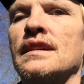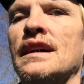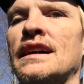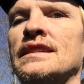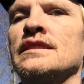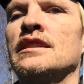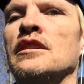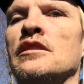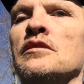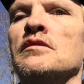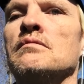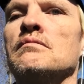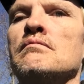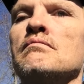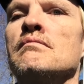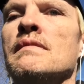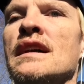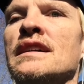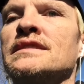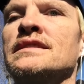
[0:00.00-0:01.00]
I know
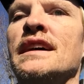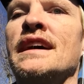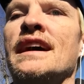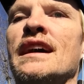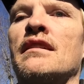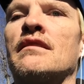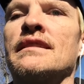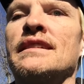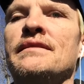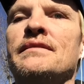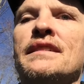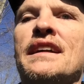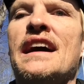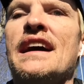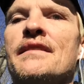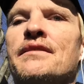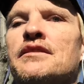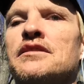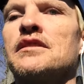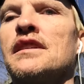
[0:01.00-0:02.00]
Monday I don't even
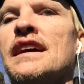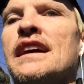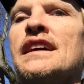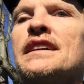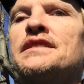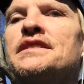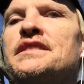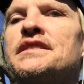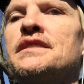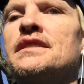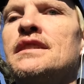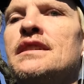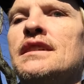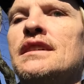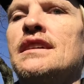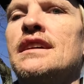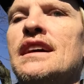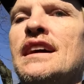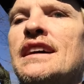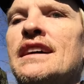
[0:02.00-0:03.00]
have class.
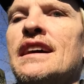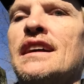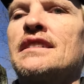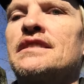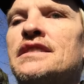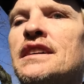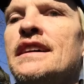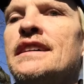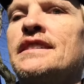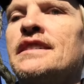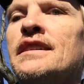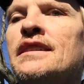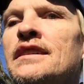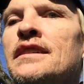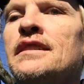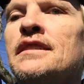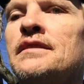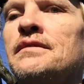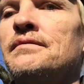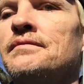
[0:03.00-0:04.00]
I got to take
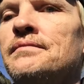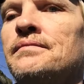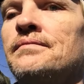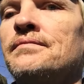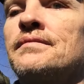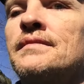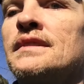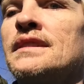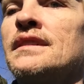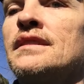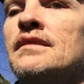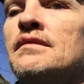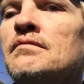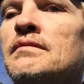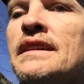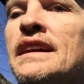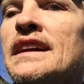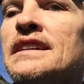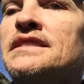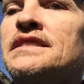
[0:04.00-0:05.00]
a,
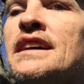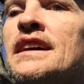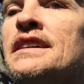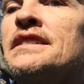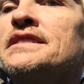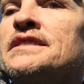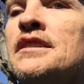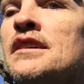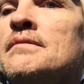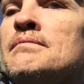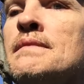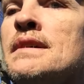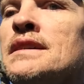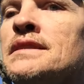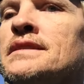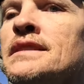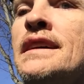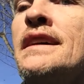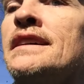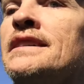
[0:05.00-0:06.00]
we got test on
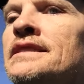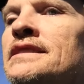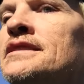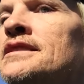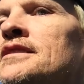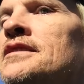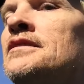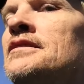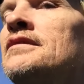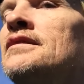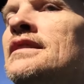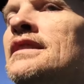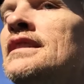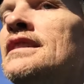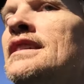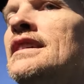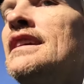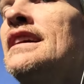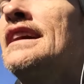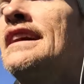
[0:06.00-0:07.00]
Monday, so
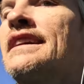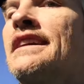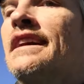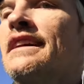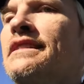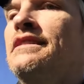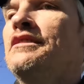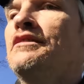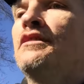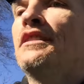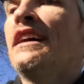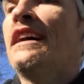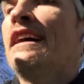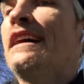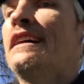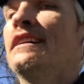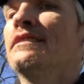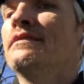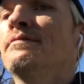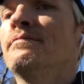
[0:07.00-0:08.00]
I got to do
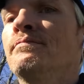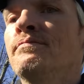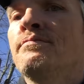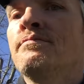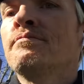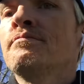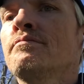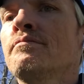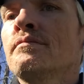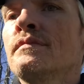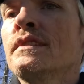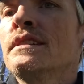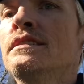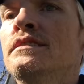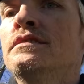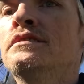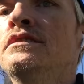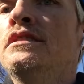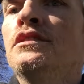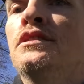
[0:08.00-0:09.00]
that,
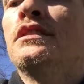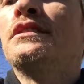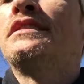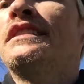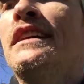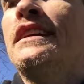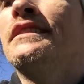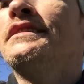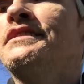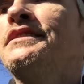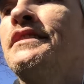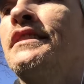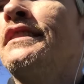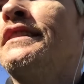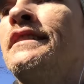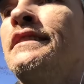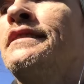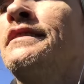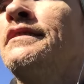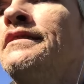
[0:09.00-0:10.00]
do the test
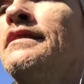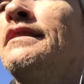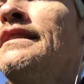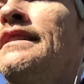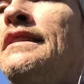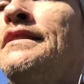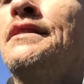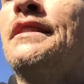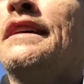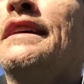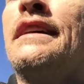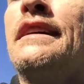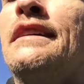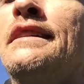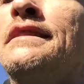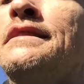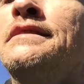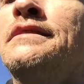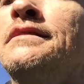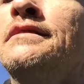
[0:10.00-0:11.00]
thing, and
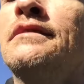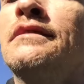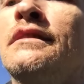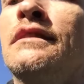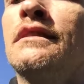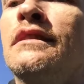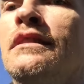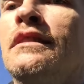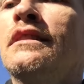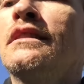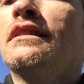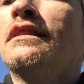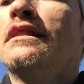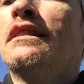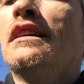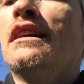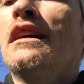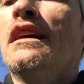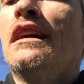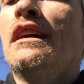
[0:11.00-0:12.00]
then
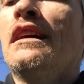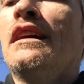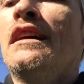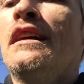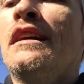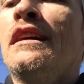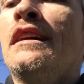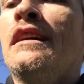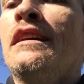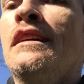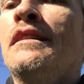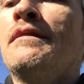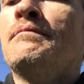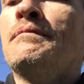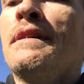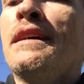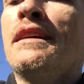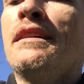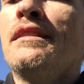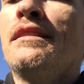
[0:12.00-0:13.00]

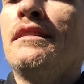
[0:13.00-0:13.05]
um,